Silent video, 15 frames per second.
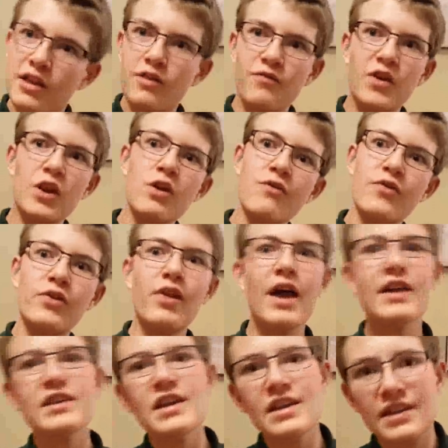this video if you
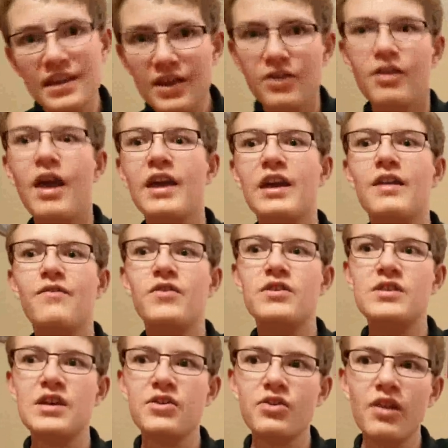liked it, dislike it if you
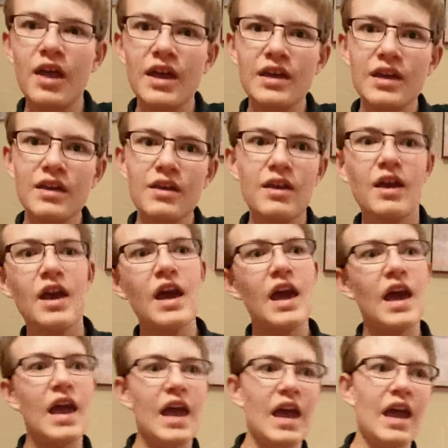dislike it,
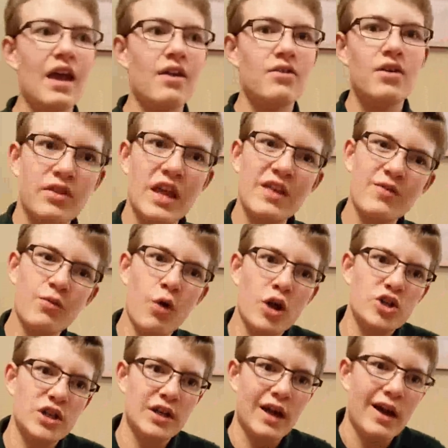and thanks for
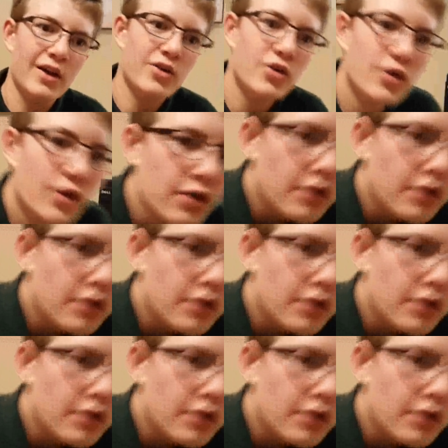watching, guys.